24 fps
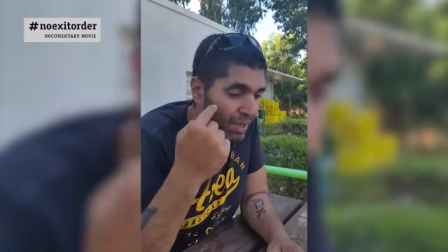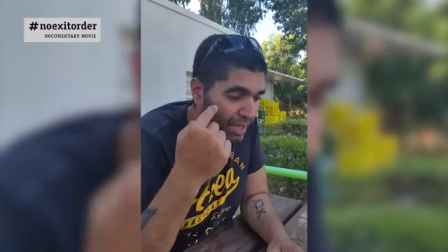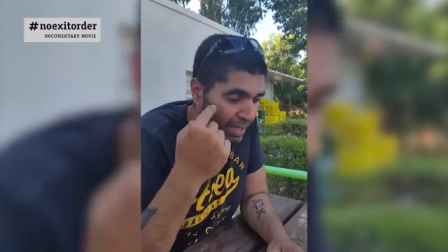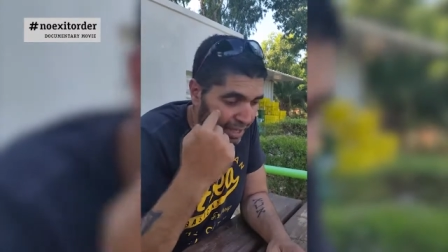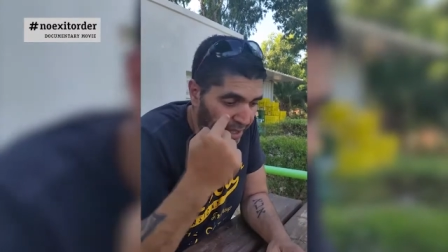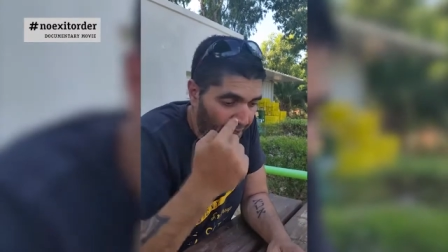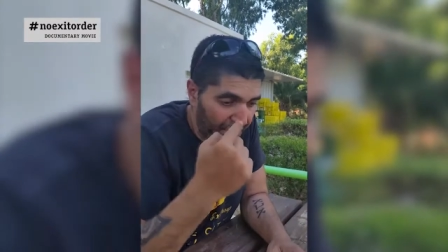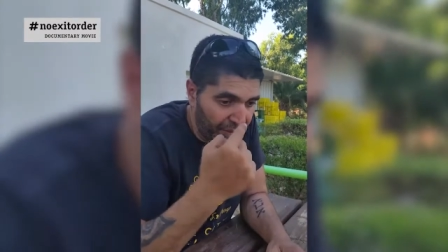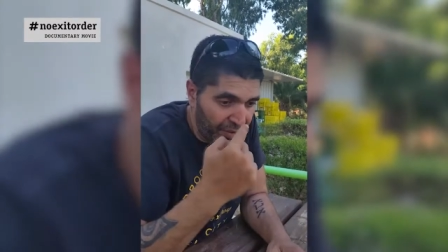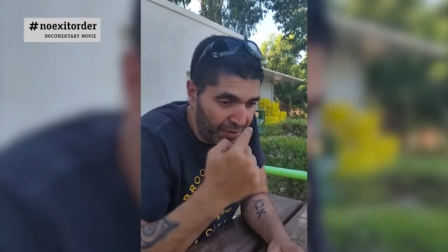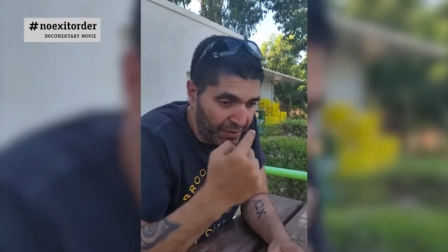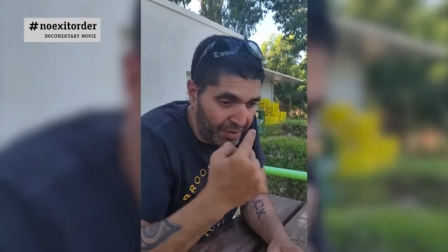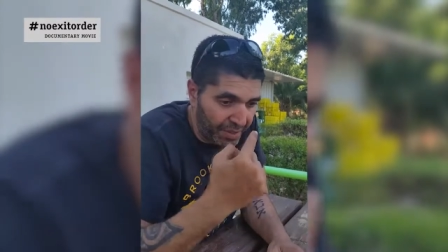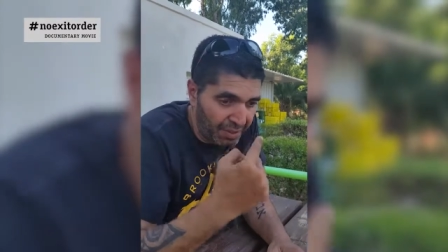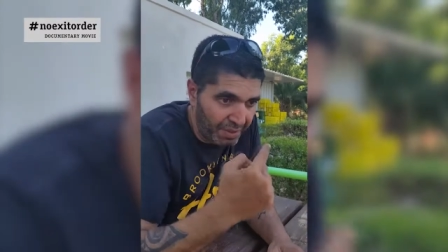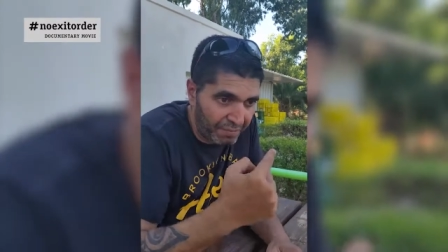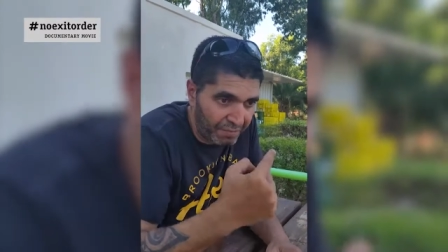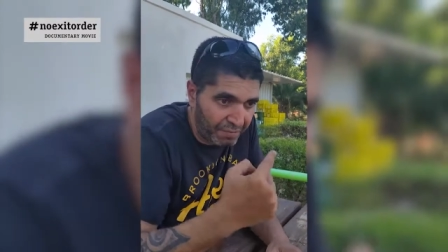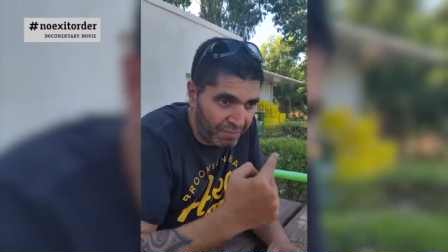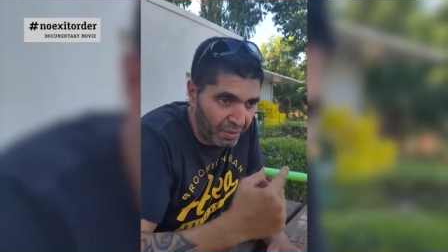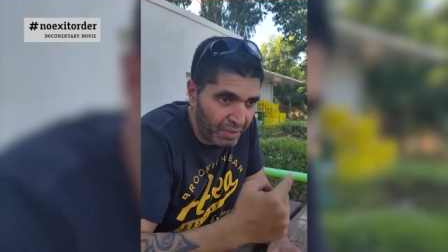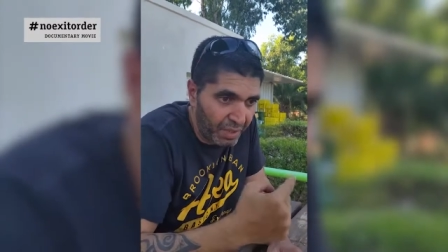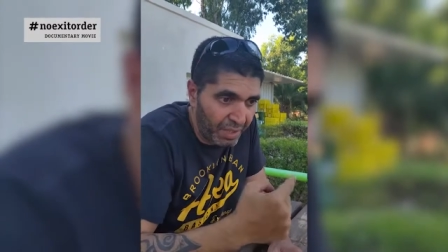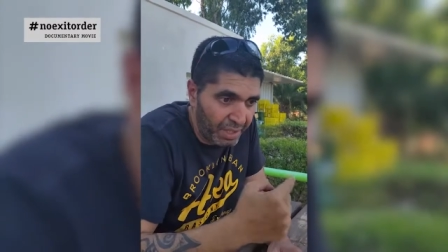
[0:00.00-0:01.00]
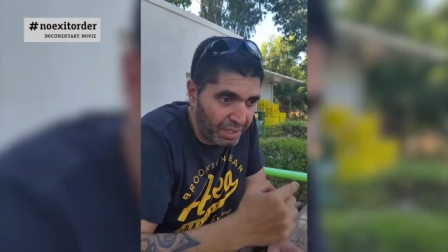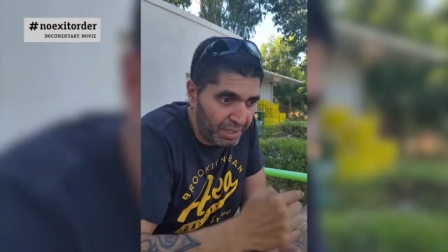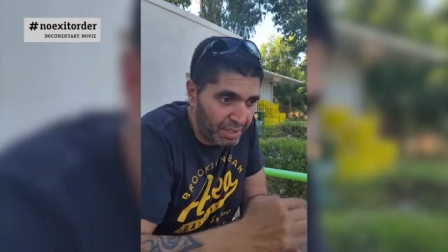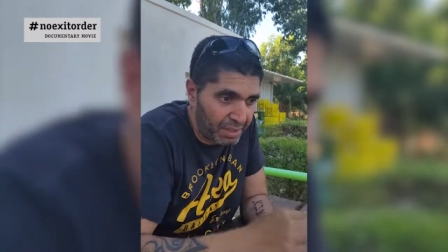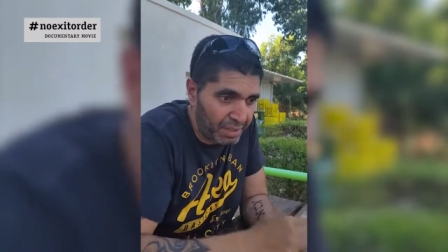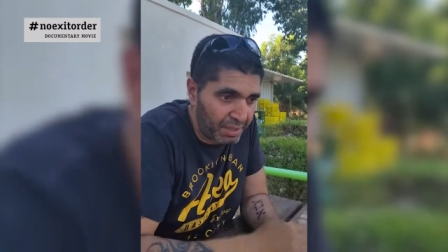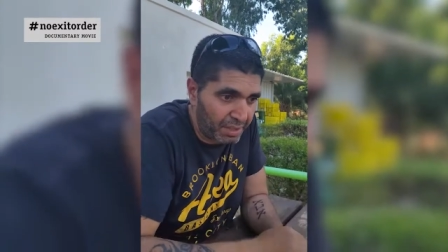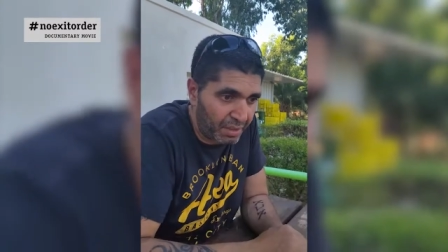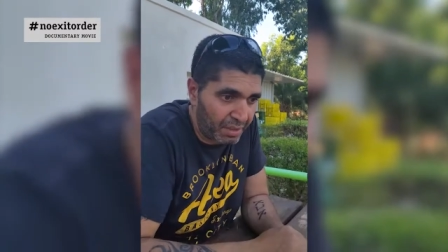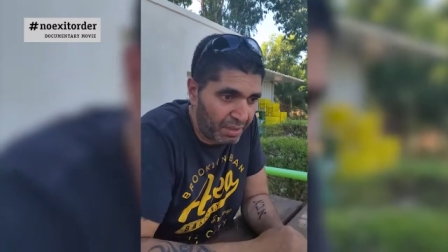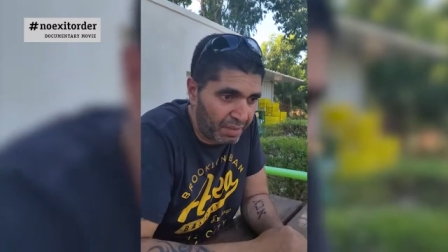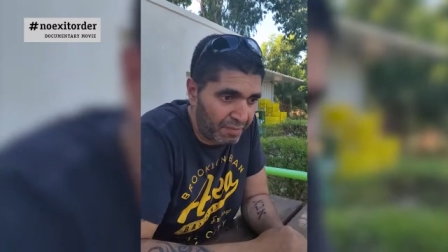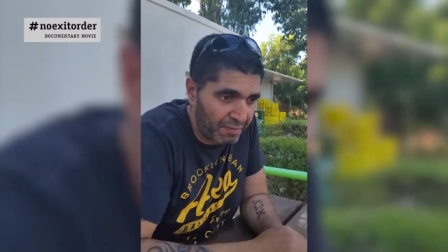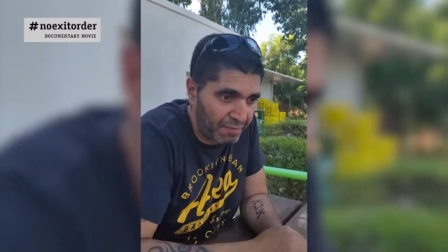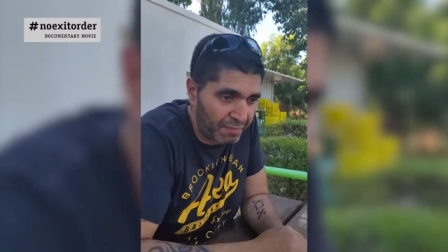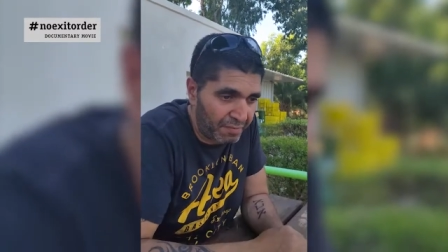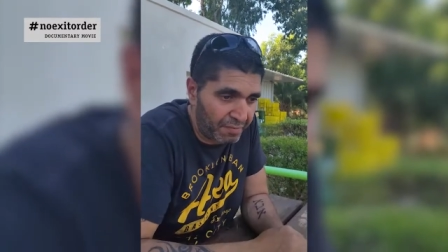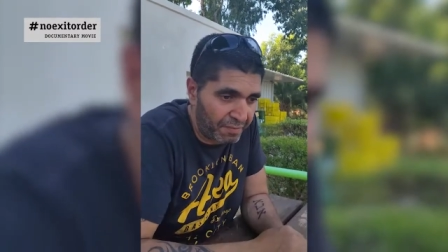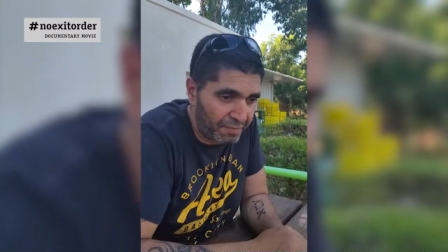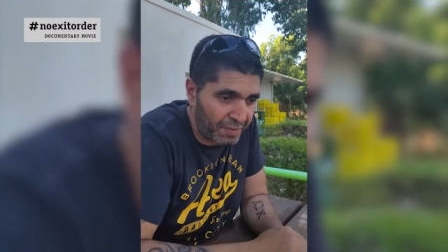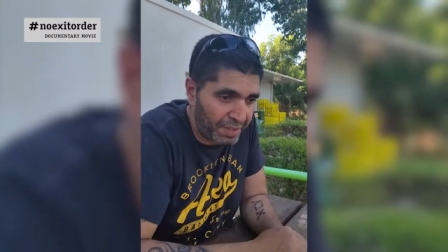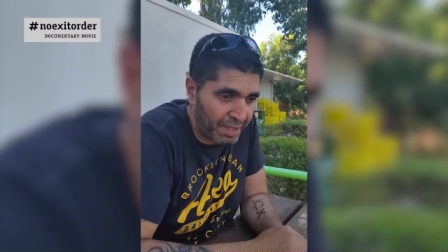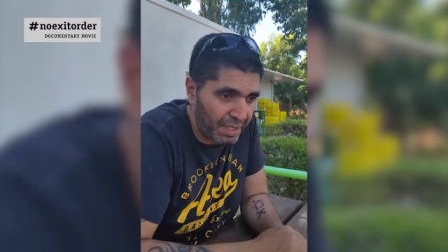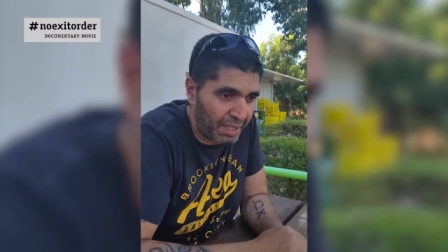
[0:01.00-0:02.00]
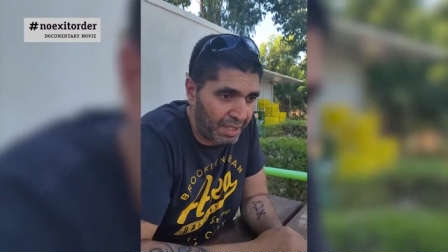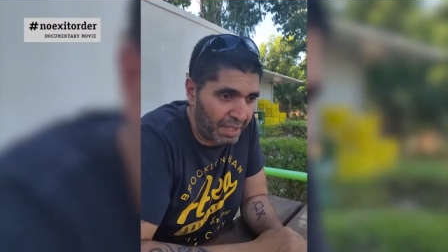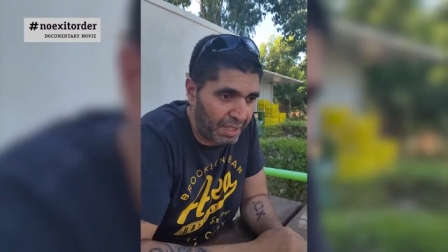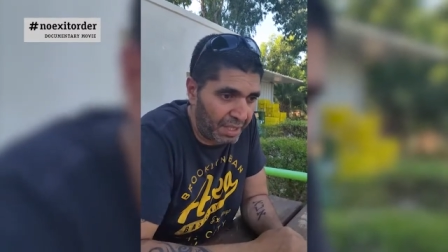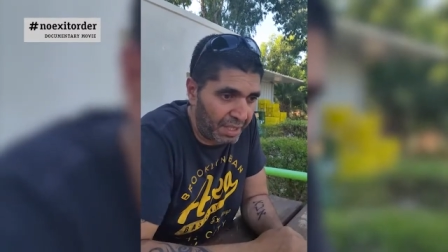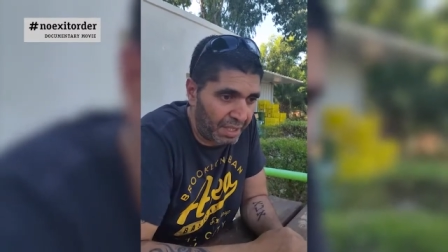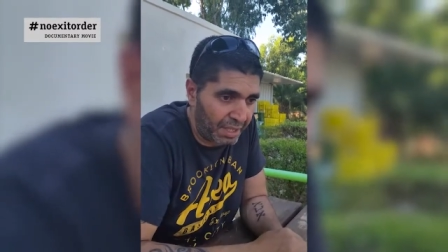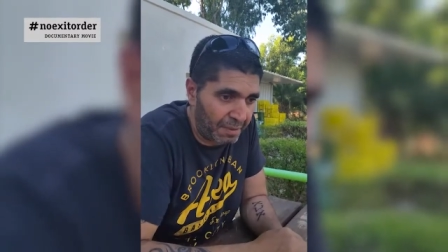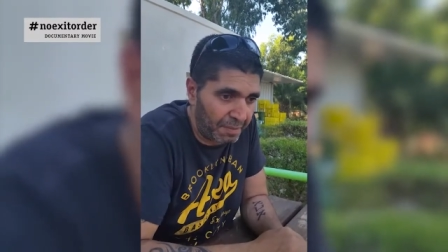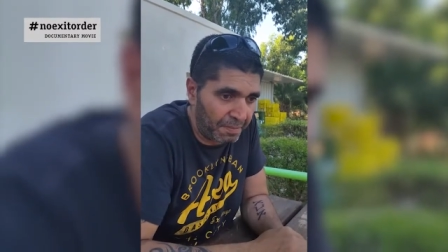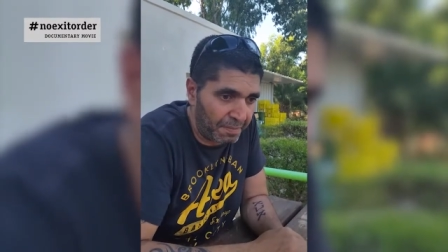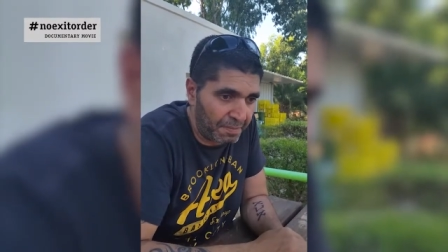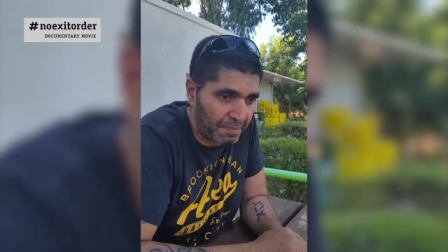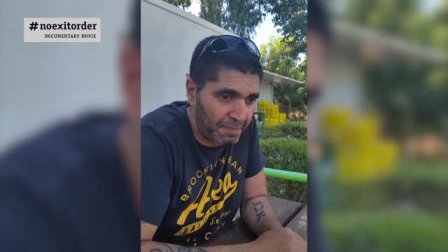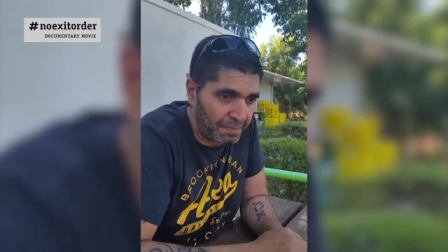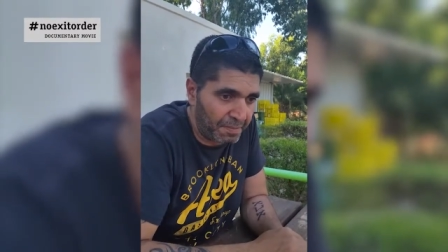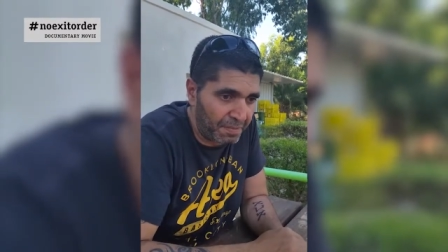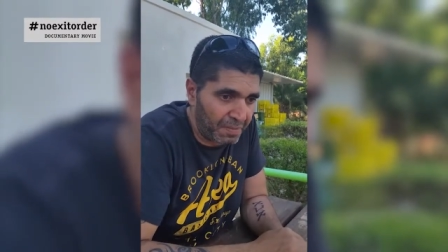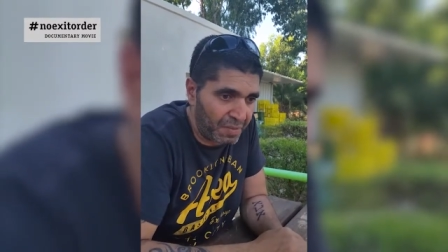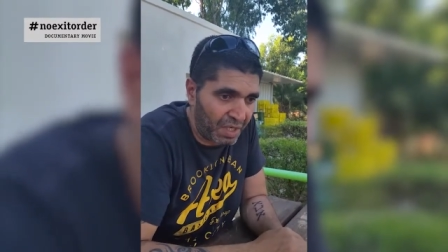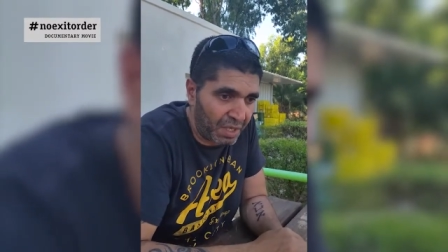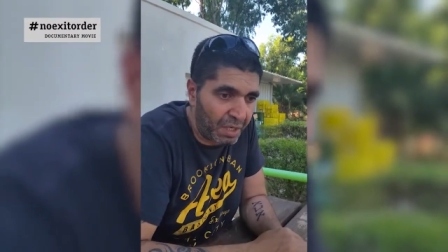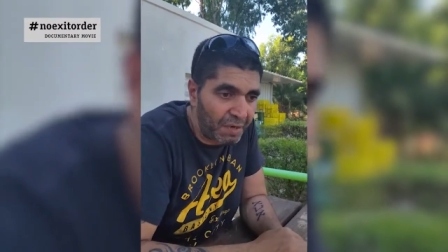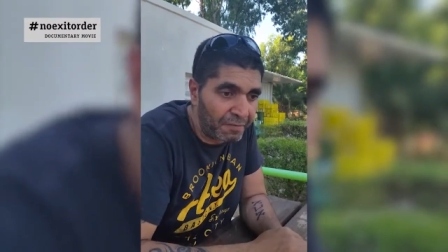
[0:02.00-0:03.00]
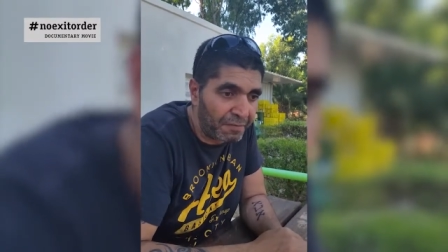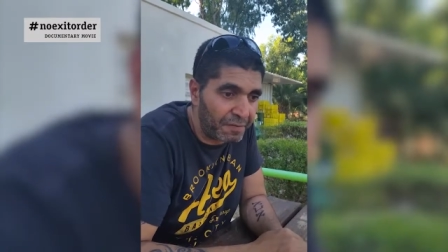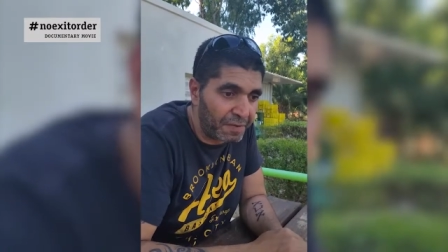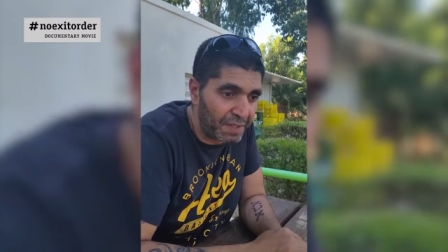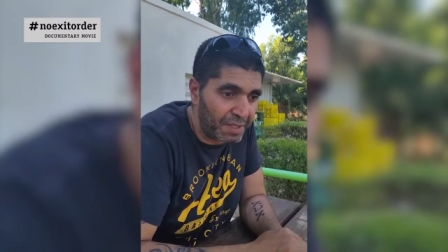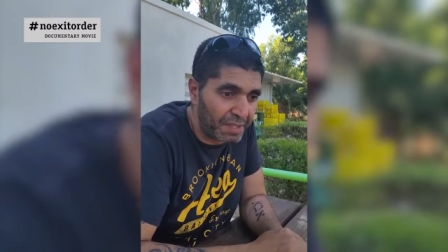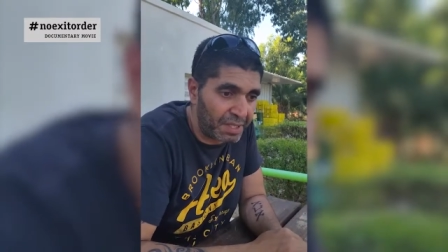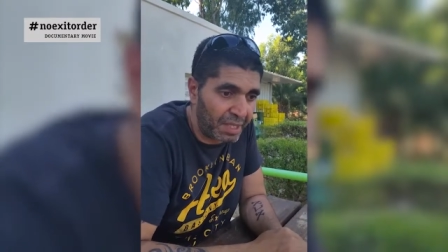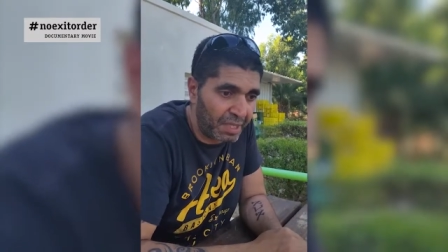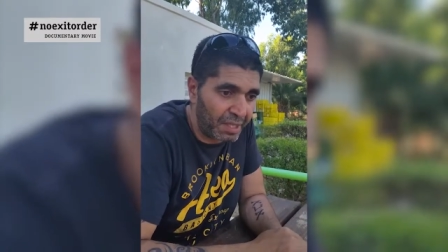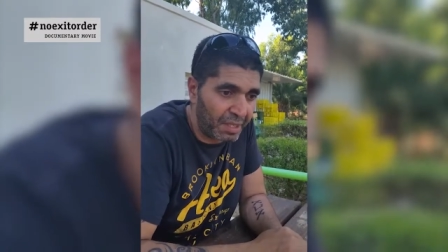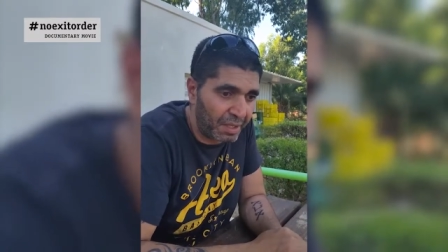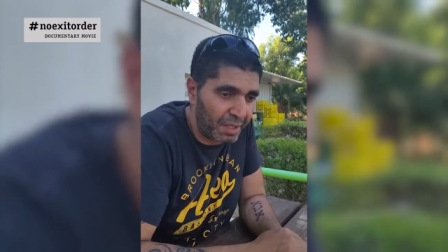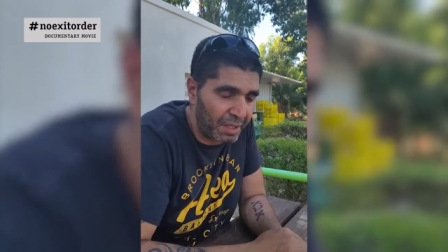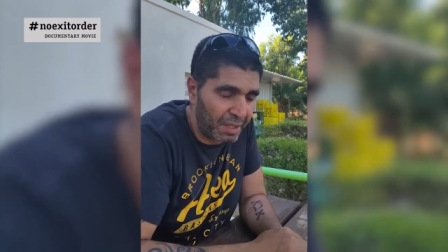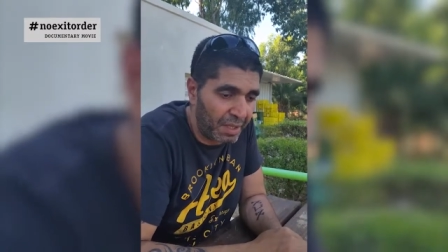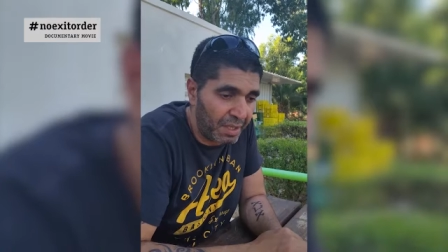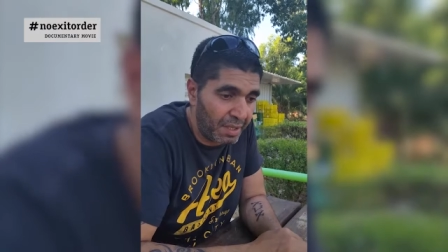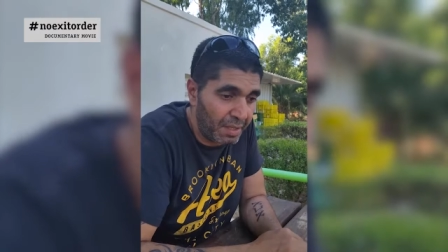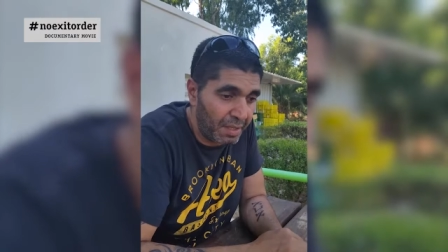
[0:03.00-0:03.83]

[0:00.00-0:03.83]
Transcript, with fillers: I hear the voice of the officer.